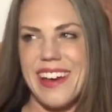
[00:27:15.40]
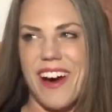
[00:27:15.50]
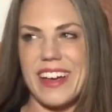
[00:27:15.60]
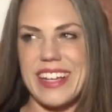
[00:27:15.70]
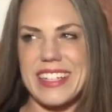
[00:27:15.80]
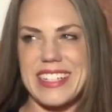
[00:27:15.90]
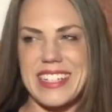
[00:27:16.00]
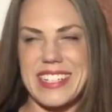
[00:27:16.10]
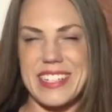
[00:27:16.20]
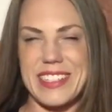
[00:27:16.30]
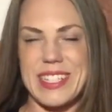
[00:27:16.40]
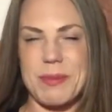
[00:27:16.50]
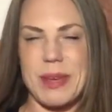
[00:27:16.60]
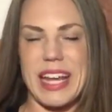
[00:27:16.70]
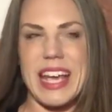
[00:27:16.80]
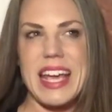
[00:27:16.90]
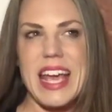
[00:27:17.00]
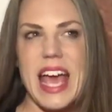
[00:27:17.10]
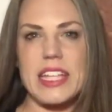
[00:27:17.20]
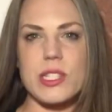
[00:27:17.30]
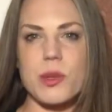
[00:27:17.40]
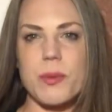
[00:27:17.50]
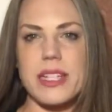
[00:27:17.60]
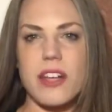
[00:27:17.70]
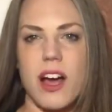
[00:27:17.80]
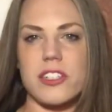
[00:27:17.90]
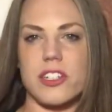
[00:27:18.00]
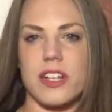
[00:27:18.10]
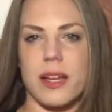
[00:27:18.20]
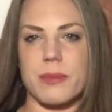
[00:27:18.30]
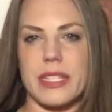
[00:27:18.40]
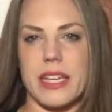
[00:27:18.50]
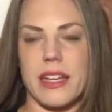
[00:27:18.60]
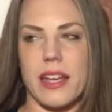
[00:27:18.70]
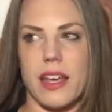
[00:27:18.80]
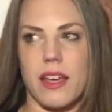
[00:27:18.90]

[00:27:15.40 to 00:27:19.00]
I'll get into details in a minute. And so my doctor comes in,